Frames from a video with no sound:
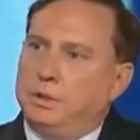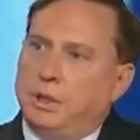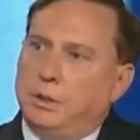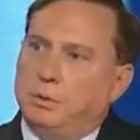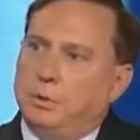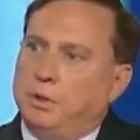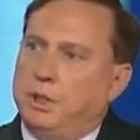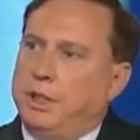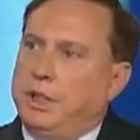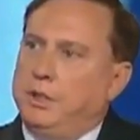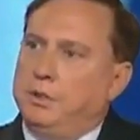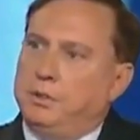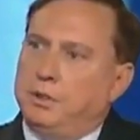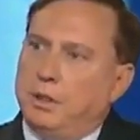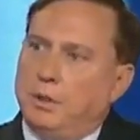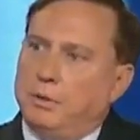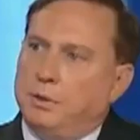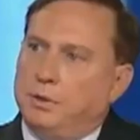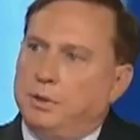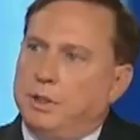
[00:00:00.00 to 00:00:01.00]
General Keene's
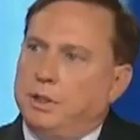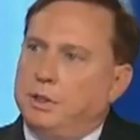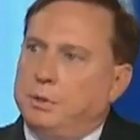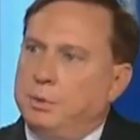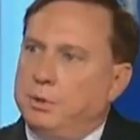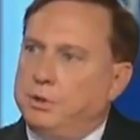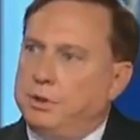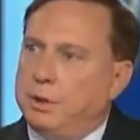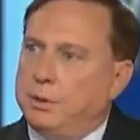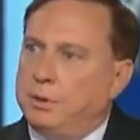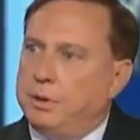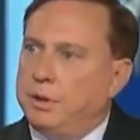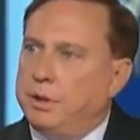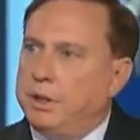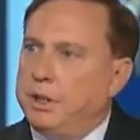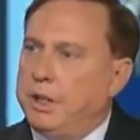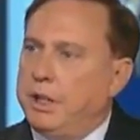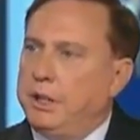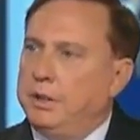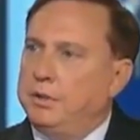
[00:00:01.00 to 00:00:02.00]
conversation with
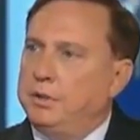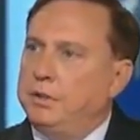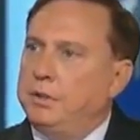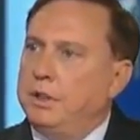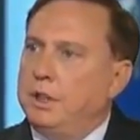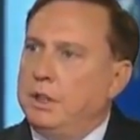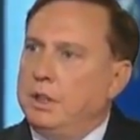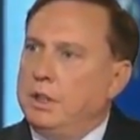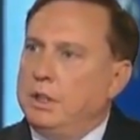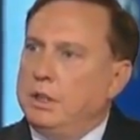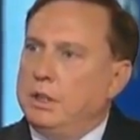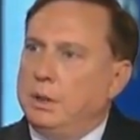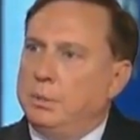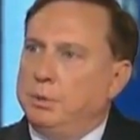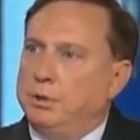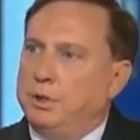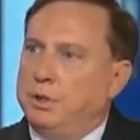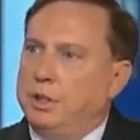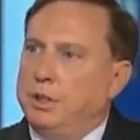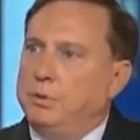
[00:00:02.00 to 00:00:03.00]
Secretary Gates. There
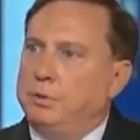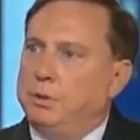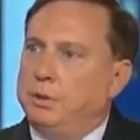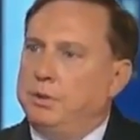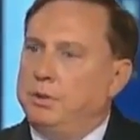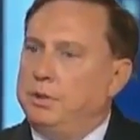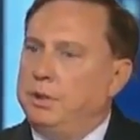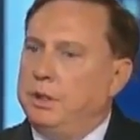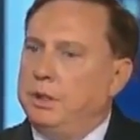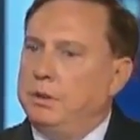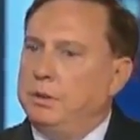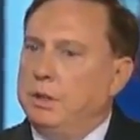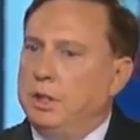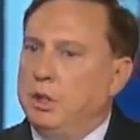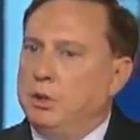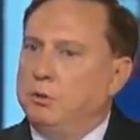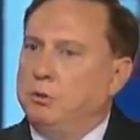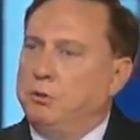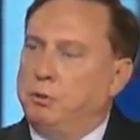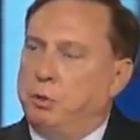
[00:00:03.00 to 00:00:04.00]
was an interest in
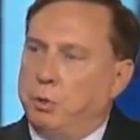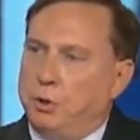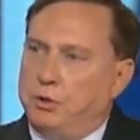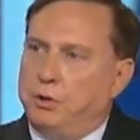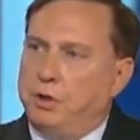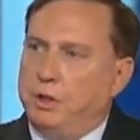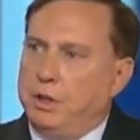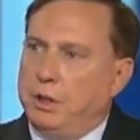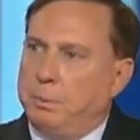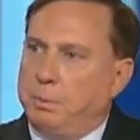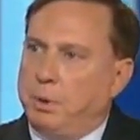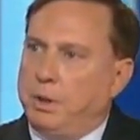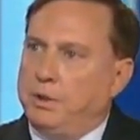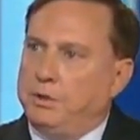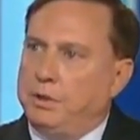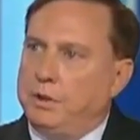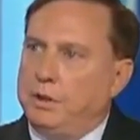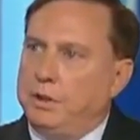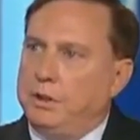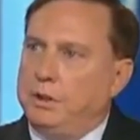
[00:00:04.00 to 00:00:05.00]
forcing the
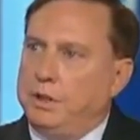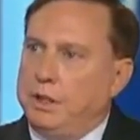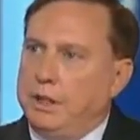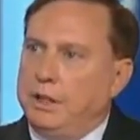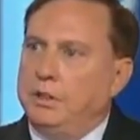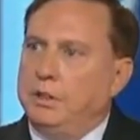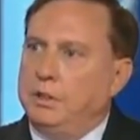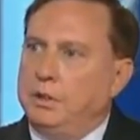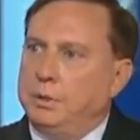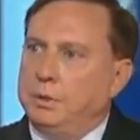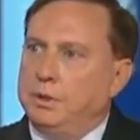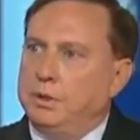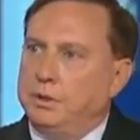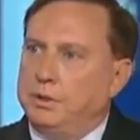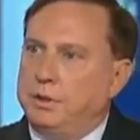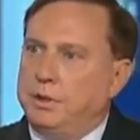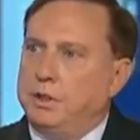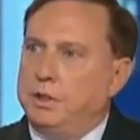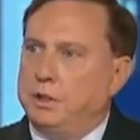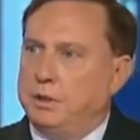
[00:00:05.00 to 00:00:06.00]
president into a
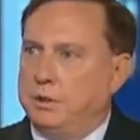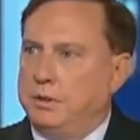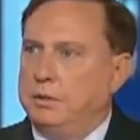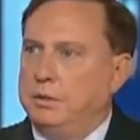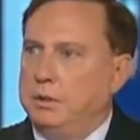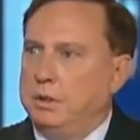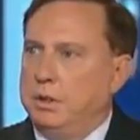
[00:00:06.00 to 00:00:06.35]
decision.